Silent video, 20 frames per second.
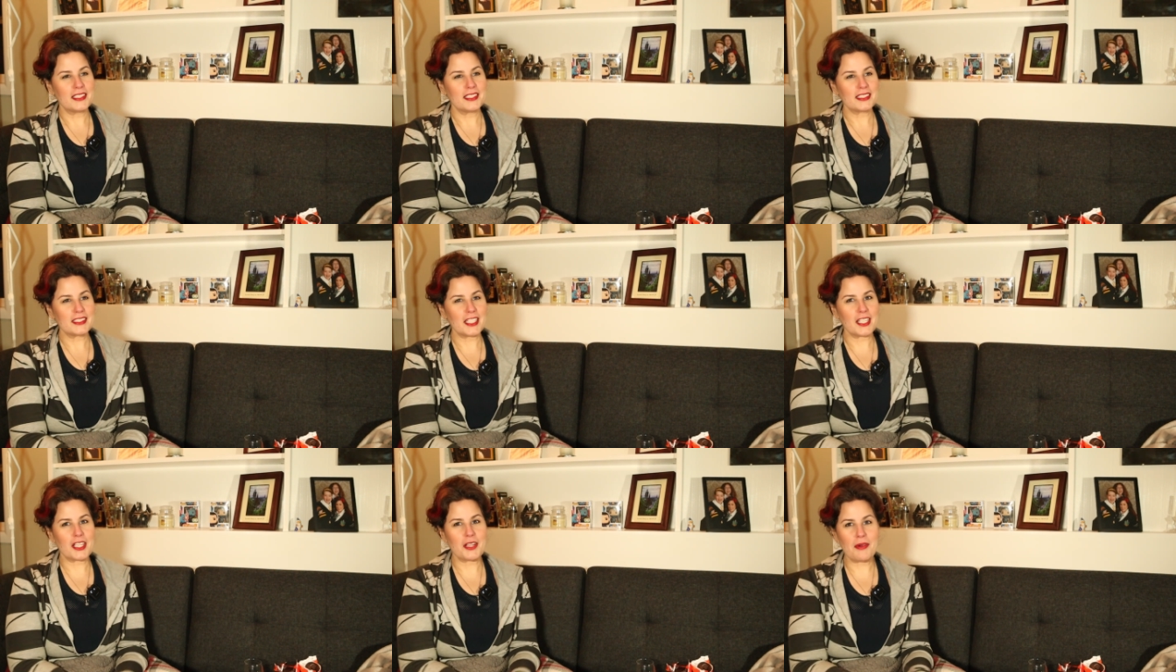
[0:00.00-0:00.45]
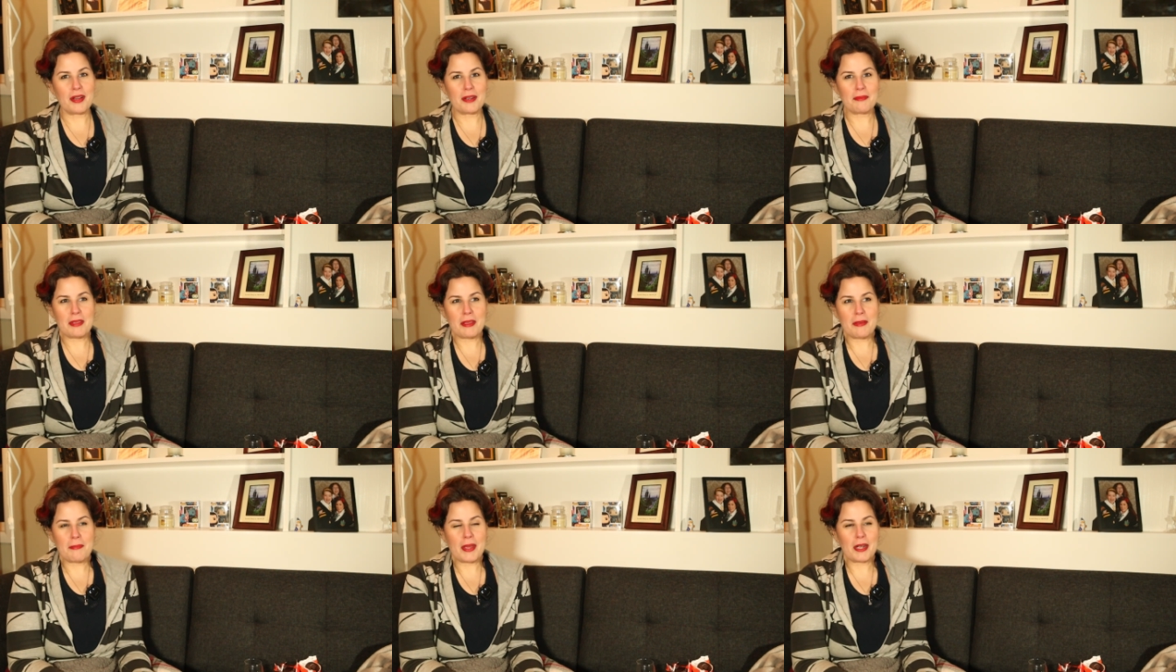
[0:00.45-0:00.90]
It's like you want
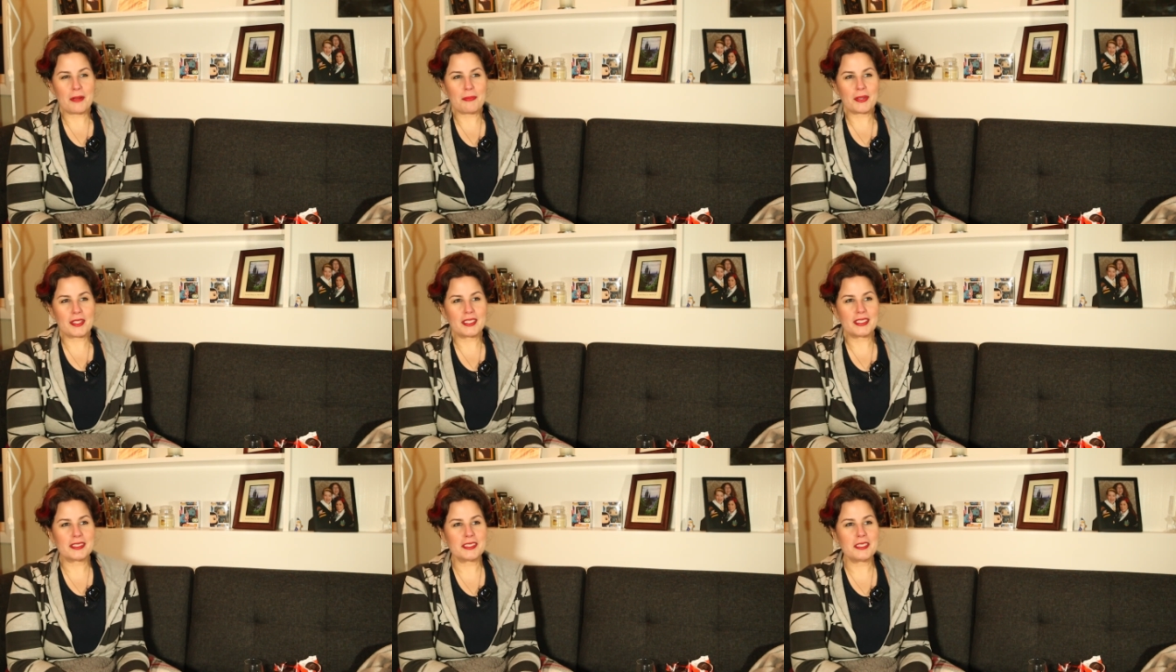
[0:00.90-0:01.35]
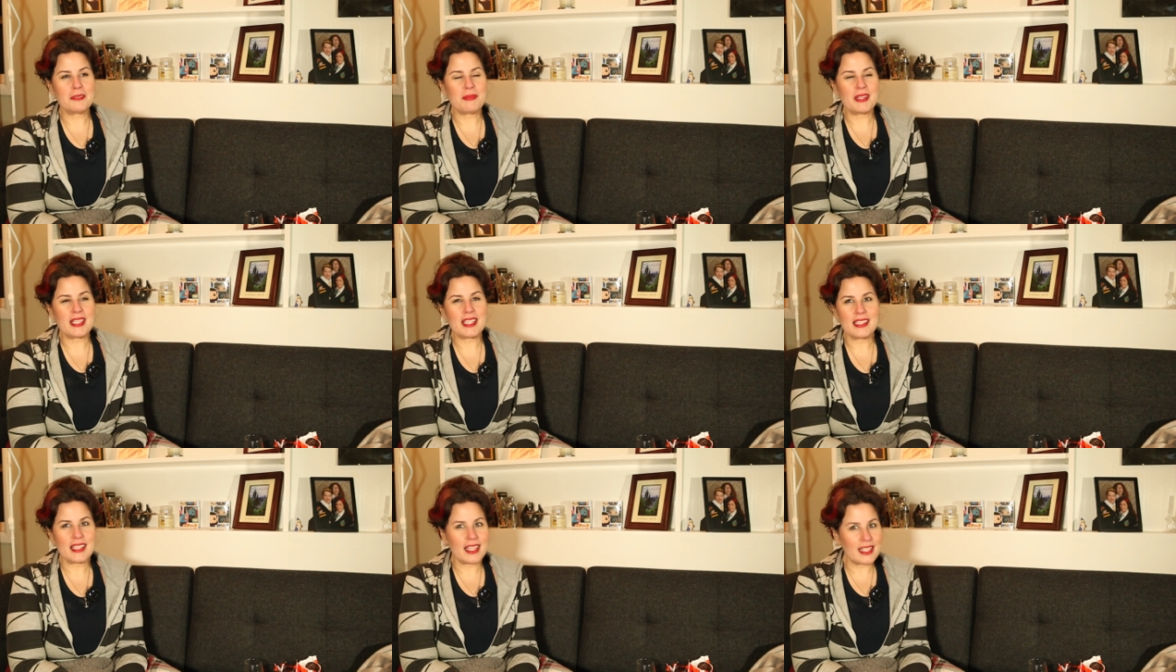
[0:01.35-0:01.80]
to be a better person,
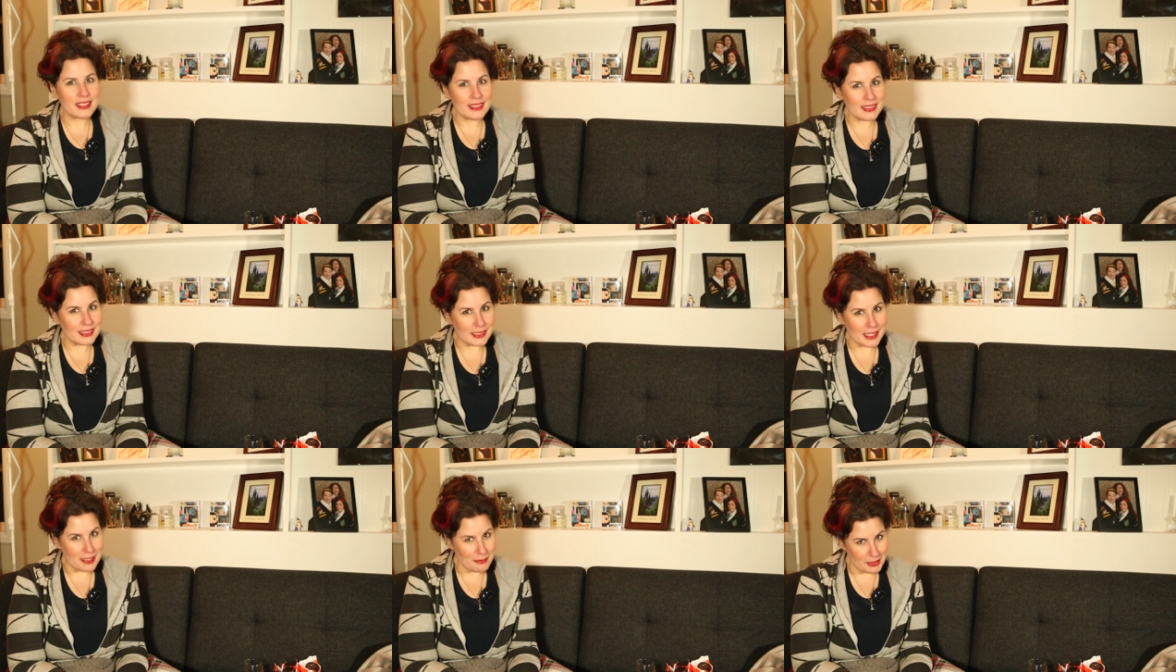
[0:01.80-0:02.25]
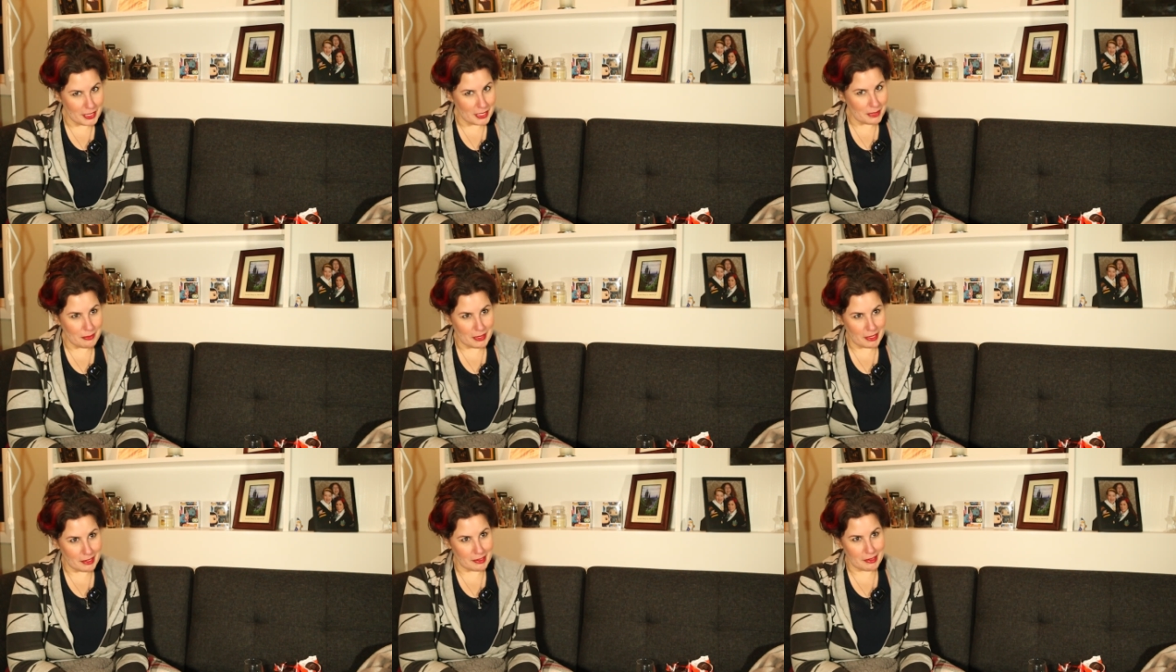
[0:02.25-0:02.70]
but then he's not
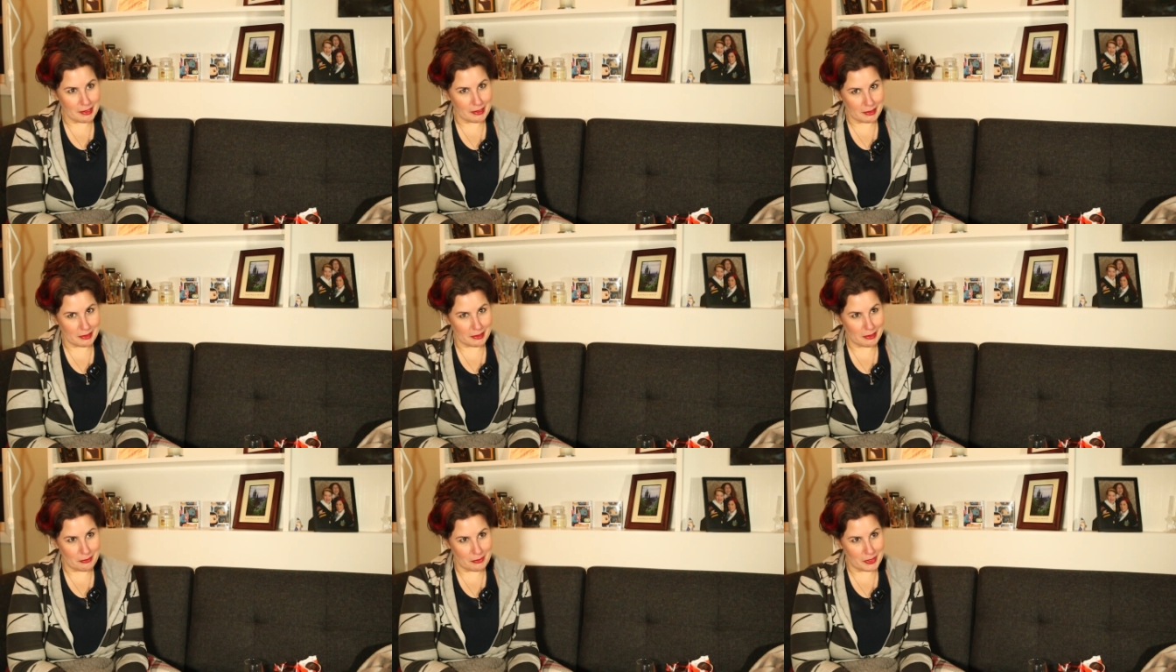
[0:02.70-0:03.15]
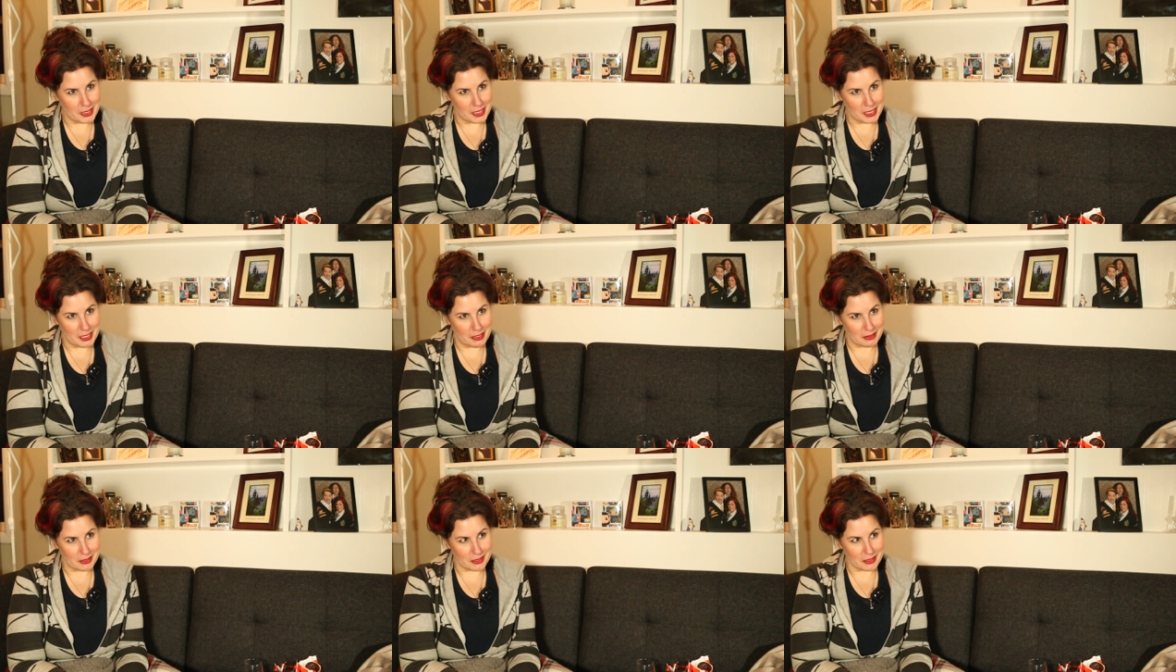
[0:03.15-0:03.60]
Peacemaker, he's
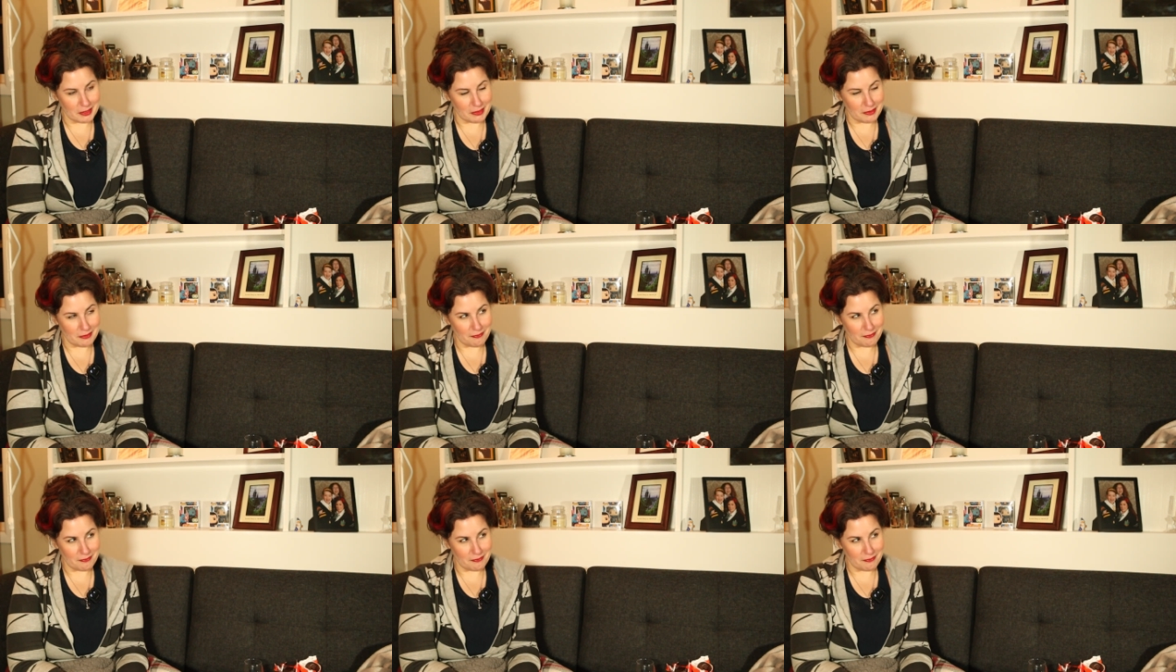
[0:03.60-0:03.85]
somebody else.